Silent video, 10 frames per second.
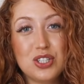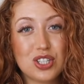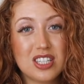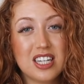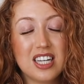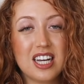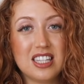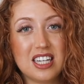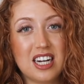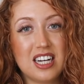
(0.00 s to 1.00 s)
journey
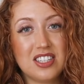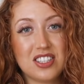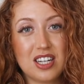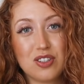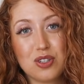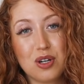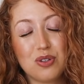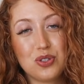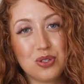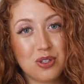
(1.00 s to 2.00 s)
and that I decided to
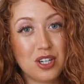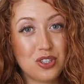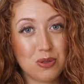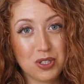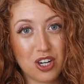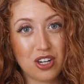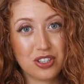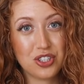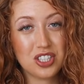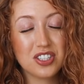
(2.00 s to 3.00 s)
go to a
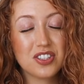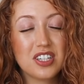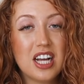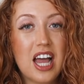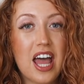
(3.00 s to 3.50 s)
dermatologist.